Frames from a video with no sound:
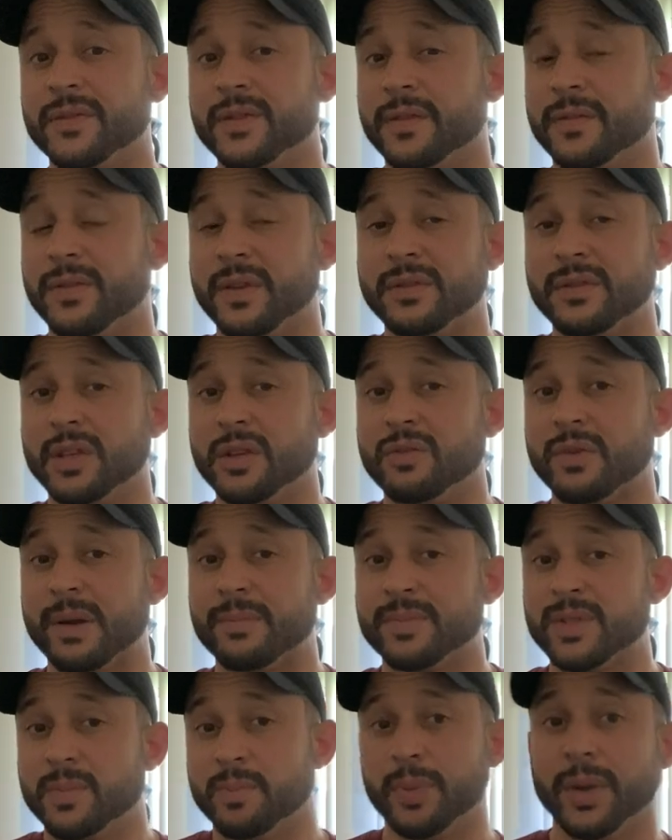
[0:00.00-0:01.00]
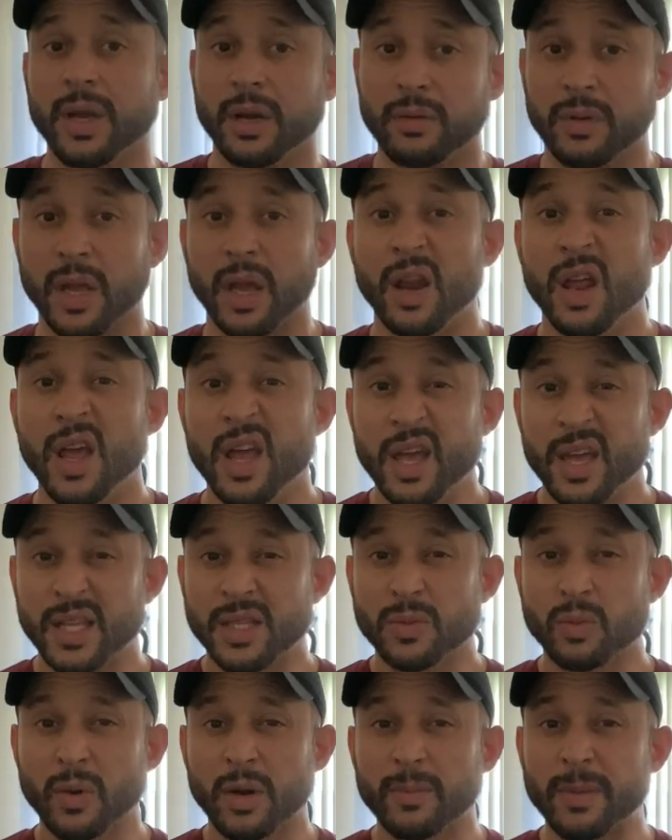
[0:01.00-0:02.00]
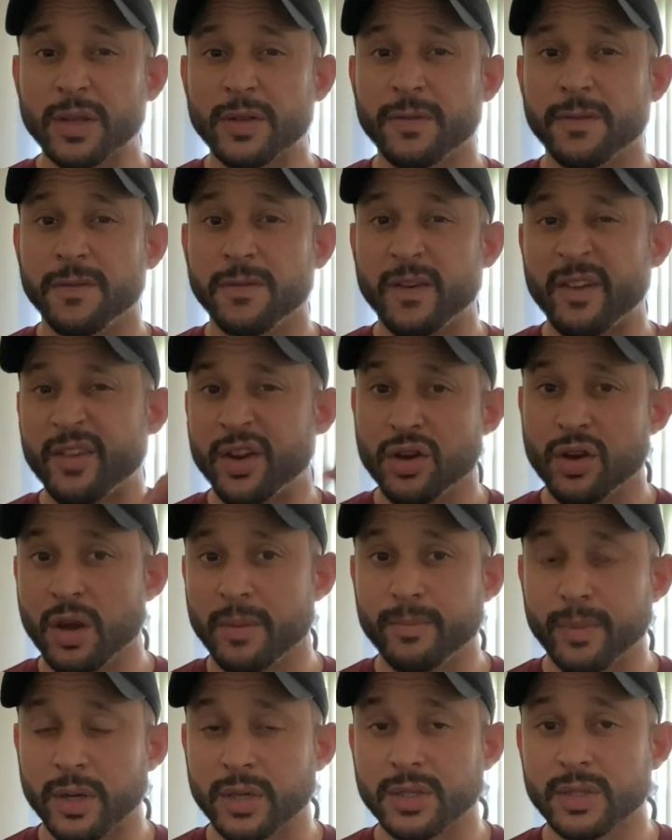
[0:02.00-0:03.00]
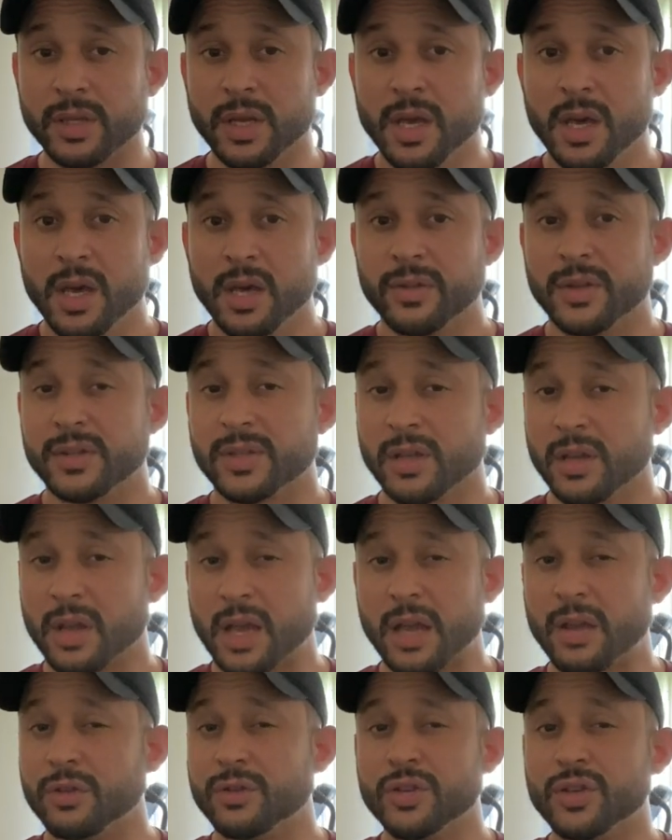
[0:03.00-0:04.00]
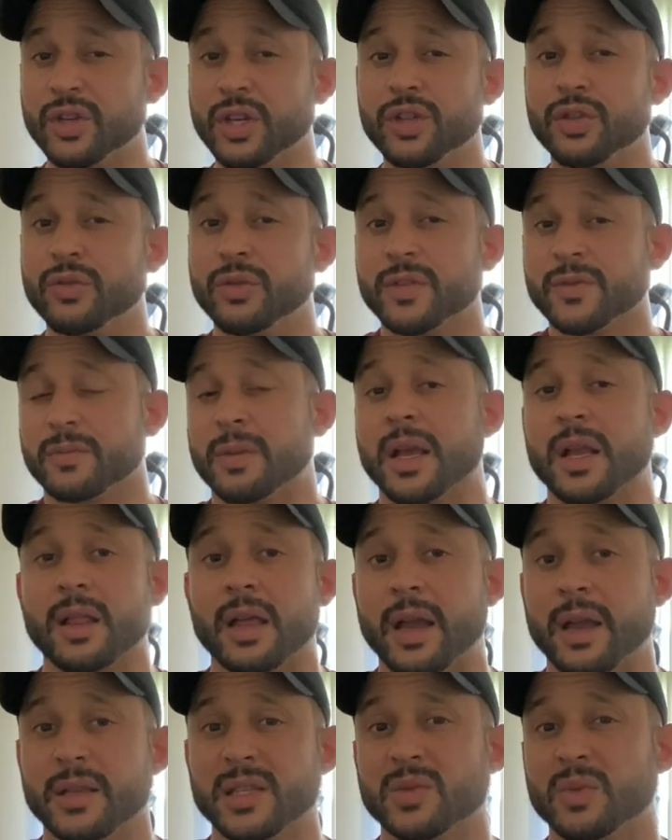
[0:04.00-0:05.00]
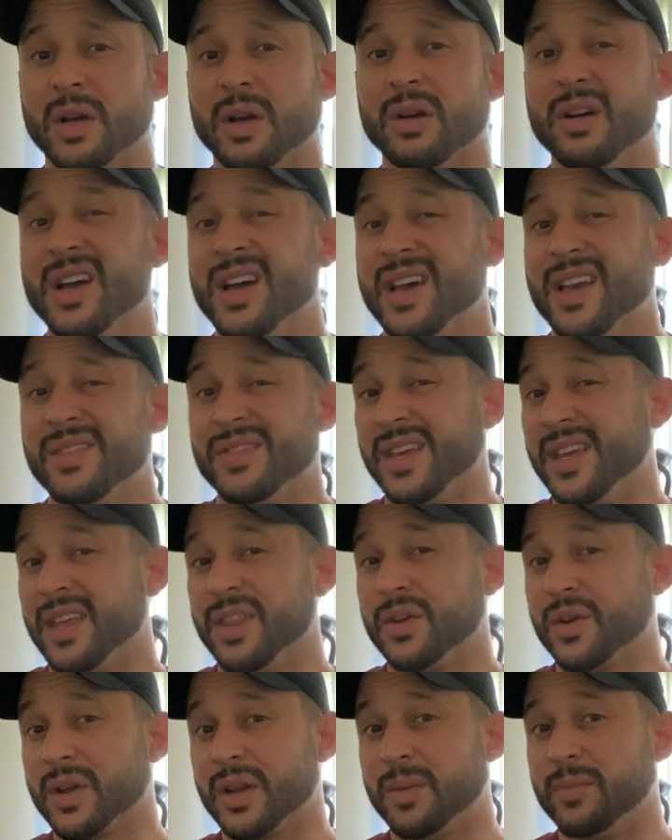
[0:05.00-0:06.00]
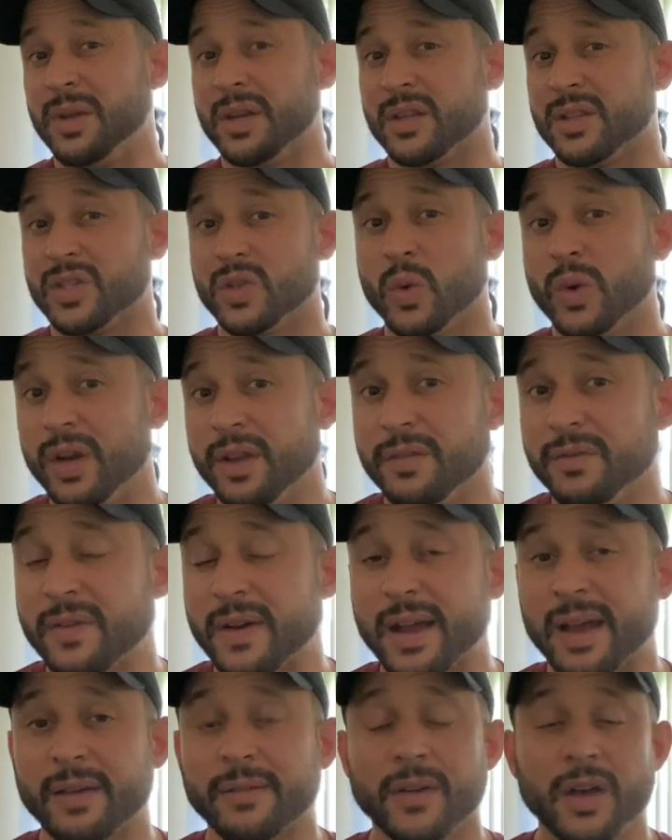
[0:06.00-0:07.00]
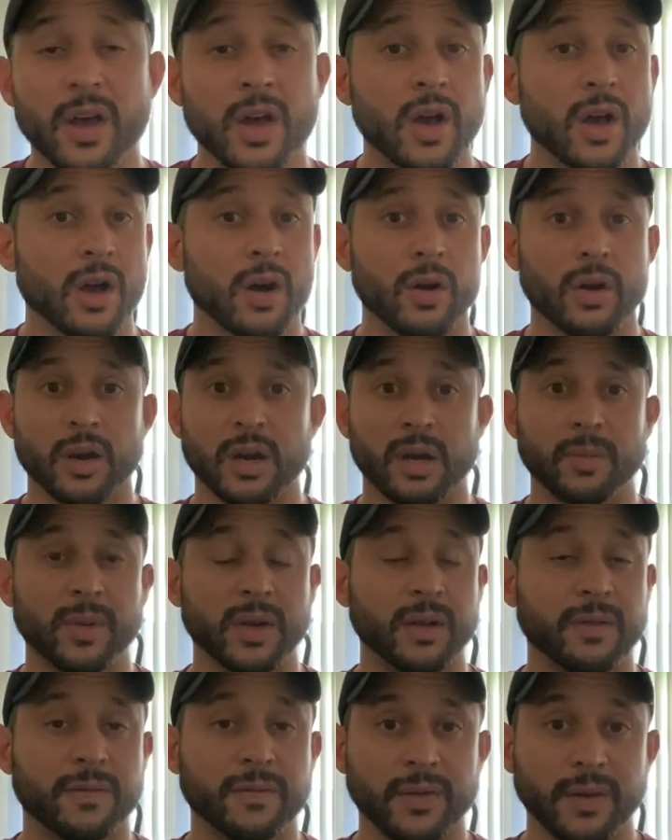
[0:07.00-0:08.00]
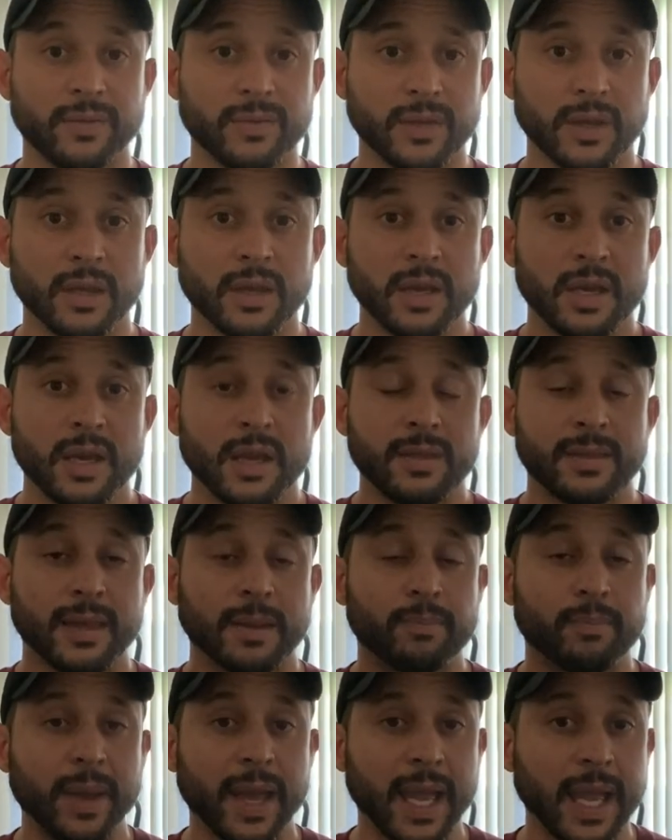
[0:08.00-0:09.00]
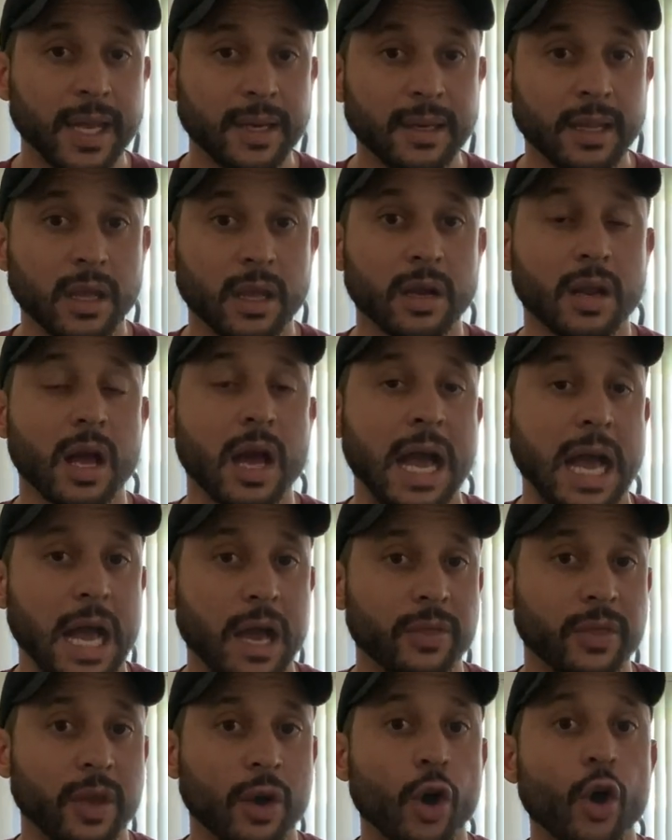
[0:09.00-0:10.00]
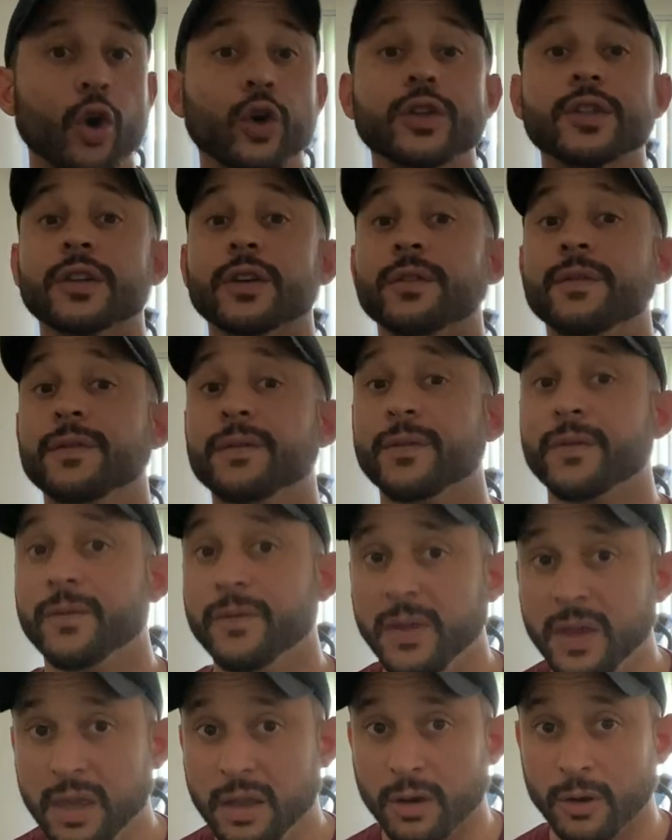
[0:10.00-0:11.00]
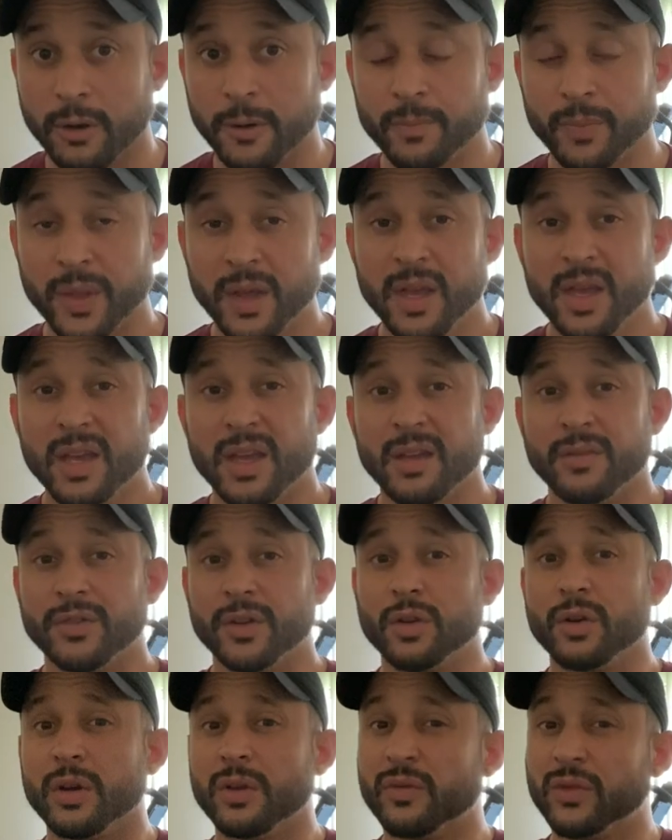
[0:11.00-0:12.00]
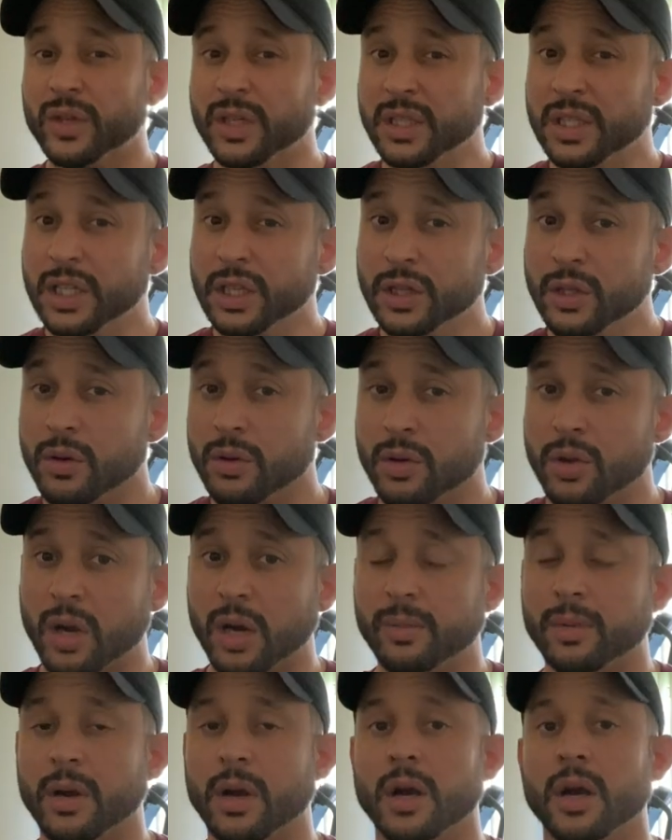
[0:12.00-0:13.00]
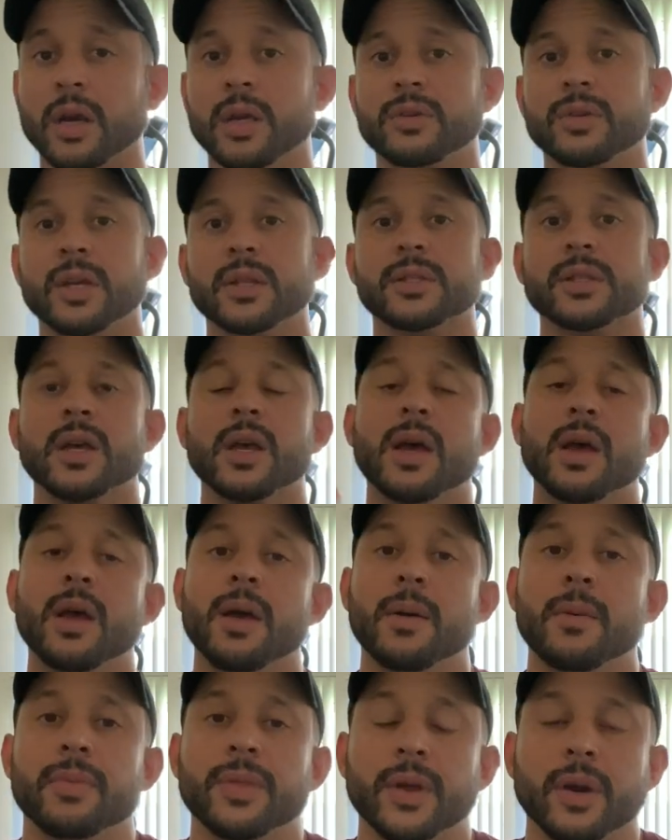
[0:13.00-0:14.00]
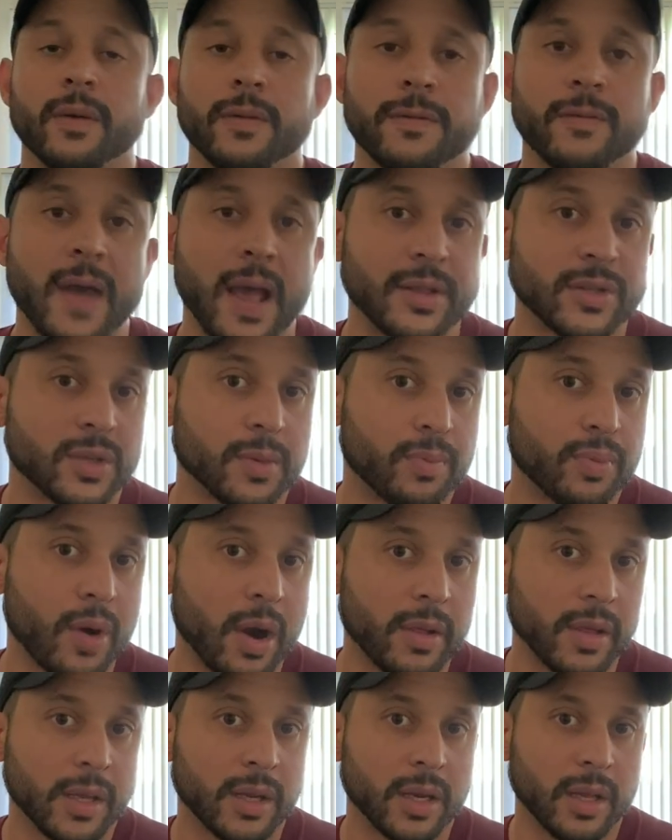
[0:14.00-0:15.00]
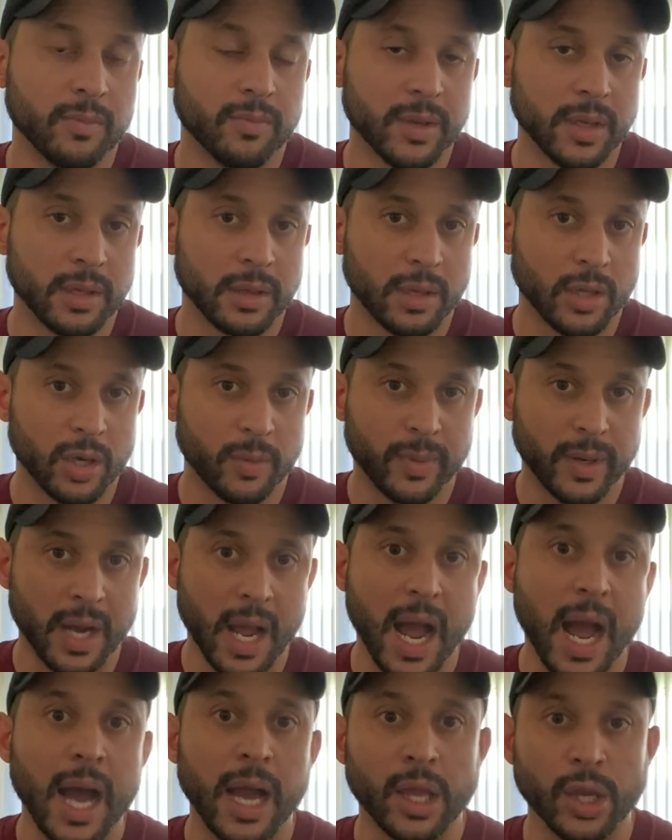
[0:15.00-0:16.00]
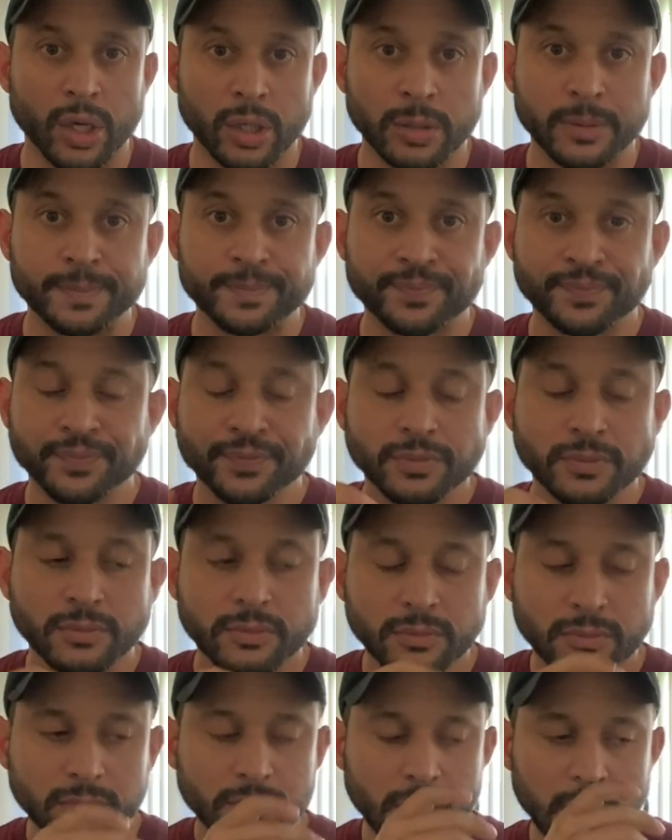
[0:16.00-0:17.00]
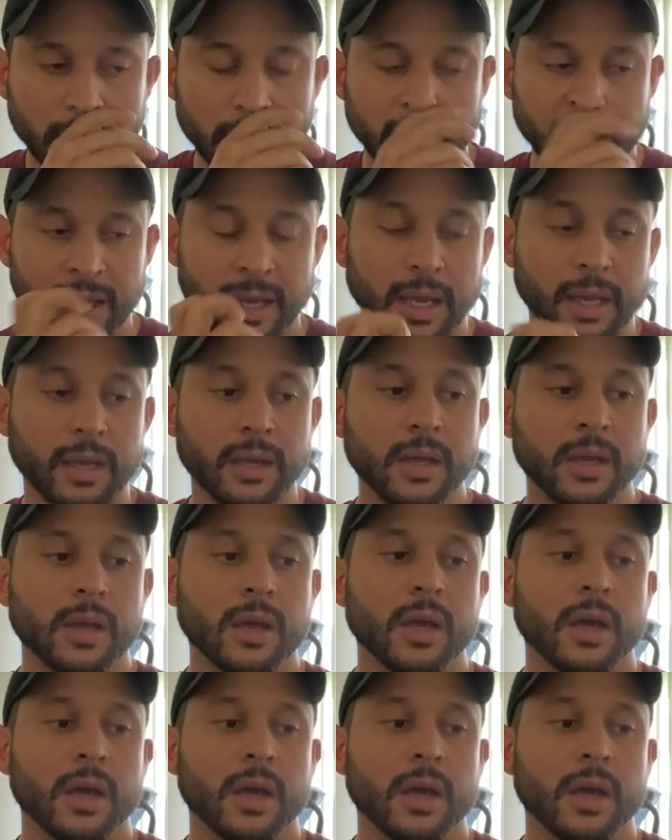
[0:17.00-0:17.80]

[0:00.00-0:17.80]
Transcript: to 50 grams, period. It's one of my favorite numbers. I usually do this for my clients as well. They're either gonna be in a 25 or gonna be in a 50, depending on how they also feel. If they're going really low on carbohydrates, their fats are probably gonna be a little bit higher, okay?